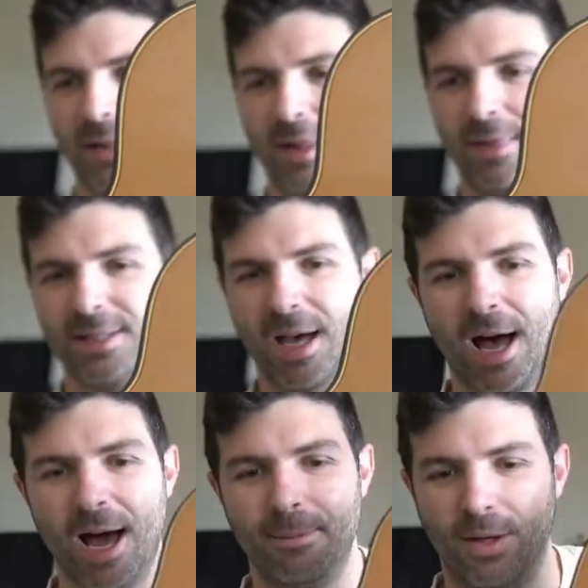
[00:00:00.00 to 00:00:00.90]
the
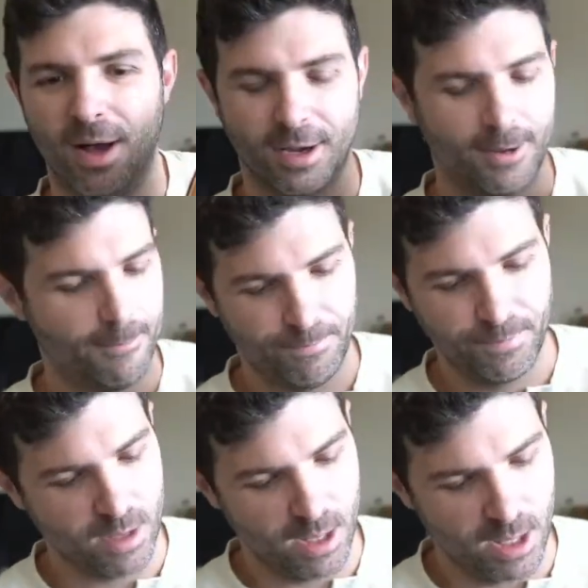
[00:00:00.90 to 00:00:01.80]
tie block
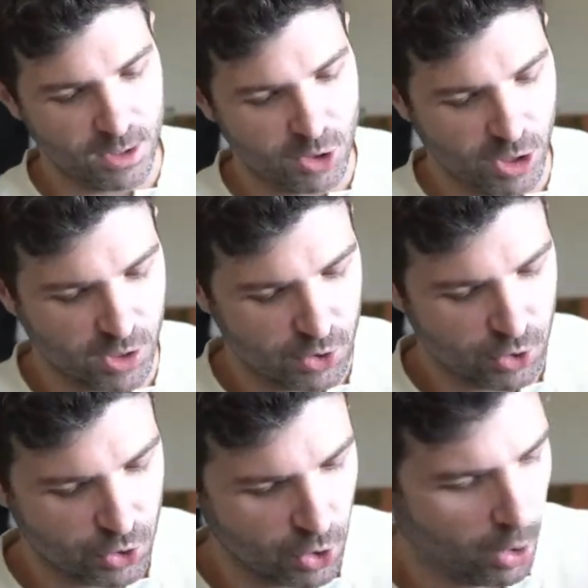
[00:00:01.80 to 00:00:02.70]
is
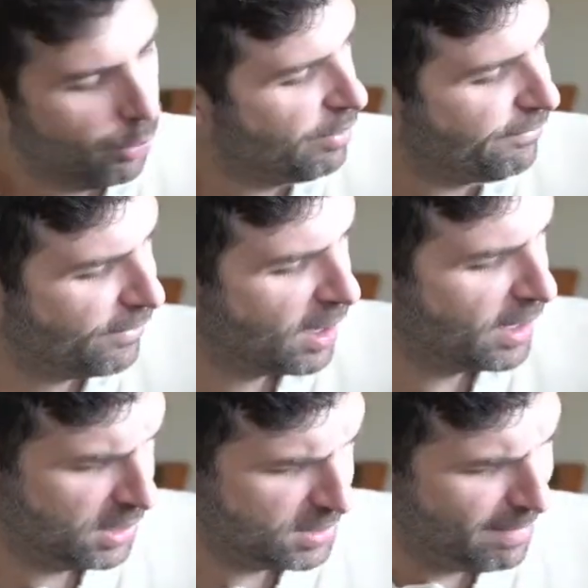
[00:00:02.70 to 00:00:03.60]
just so
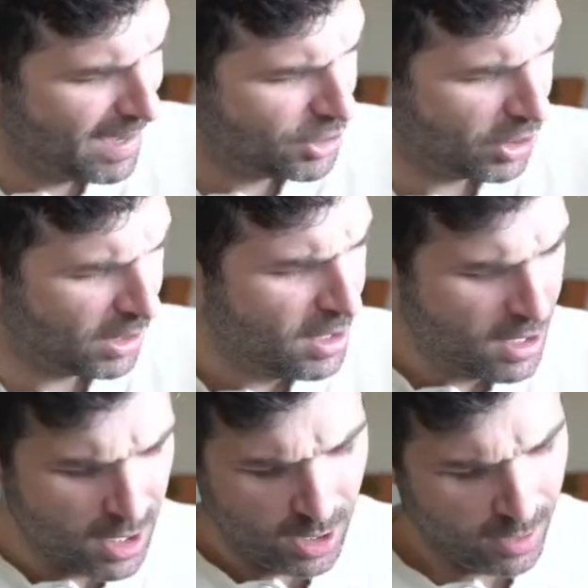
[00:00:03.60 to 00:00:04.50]
refined, matching
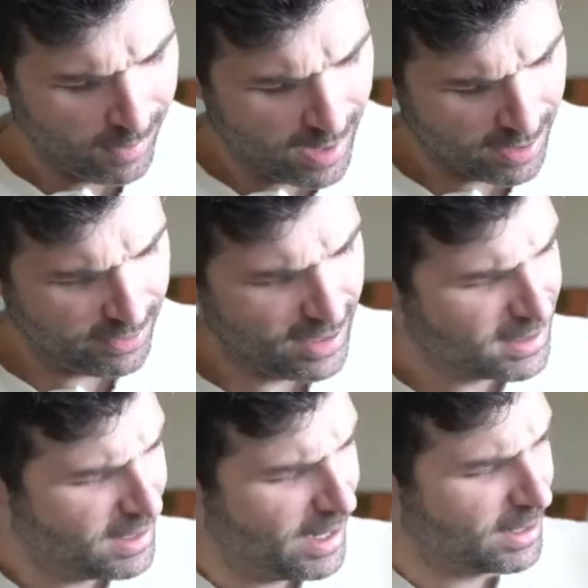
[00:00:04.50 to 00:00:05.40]
a lot of the
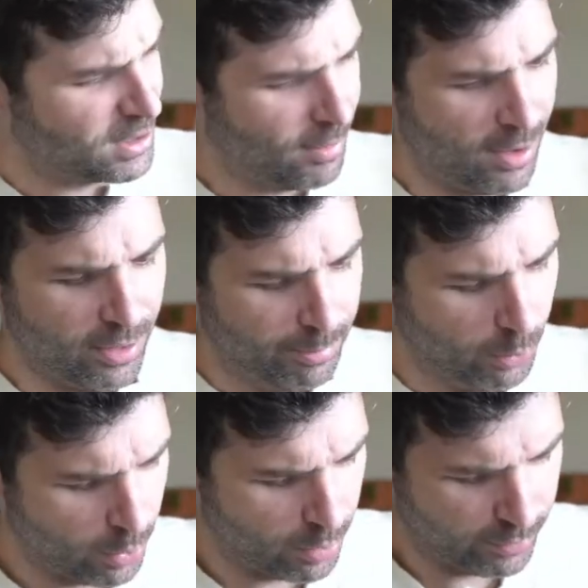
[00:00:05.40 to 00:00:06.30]
aesthetics around the
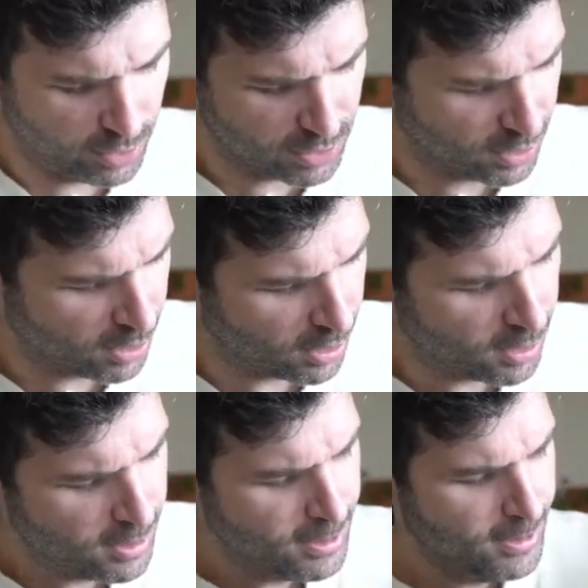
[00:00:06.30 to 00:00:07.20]
border of the guitar.
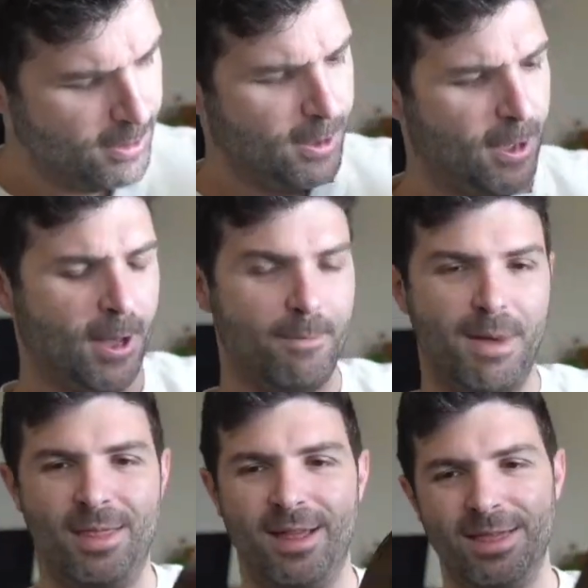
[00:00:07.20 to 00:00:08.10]

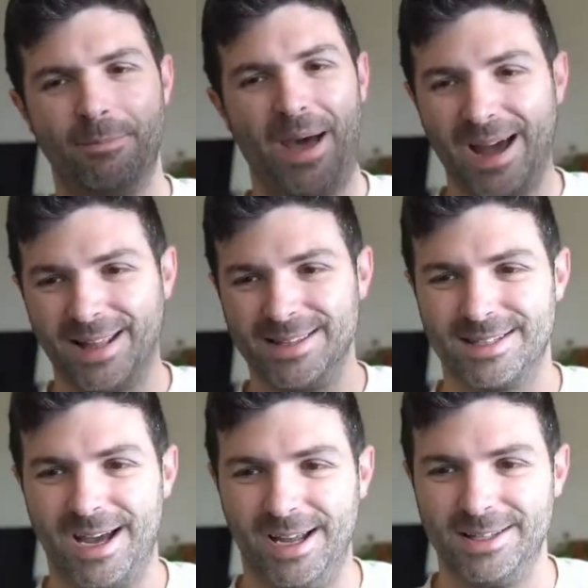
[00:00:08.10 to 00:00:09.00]
And then the back and
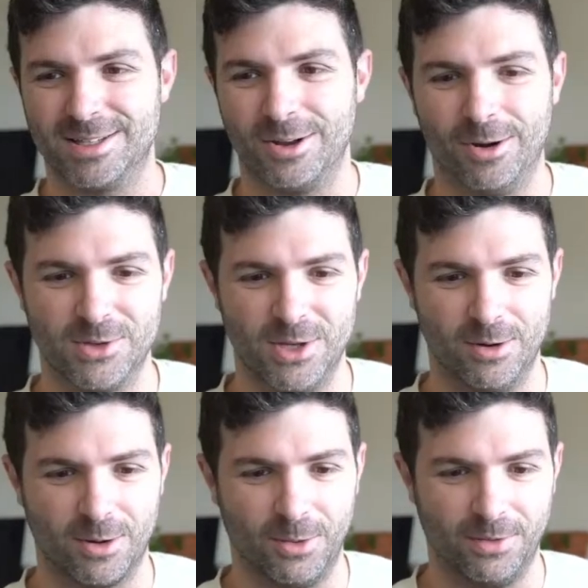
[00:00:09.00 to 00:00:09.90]
sides are zero
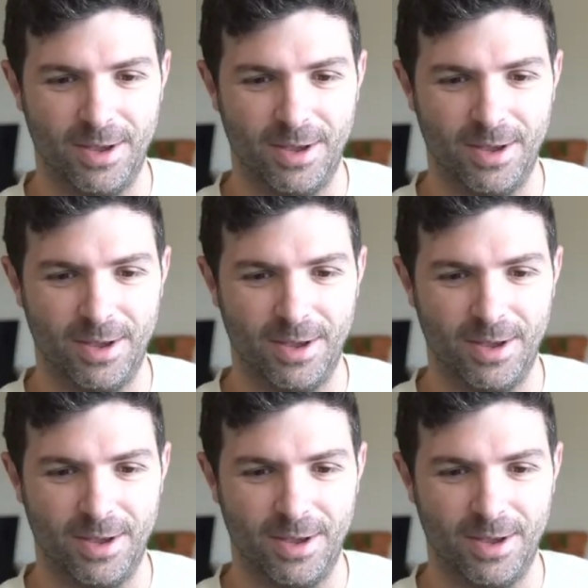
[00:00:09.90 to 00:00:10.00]
cote,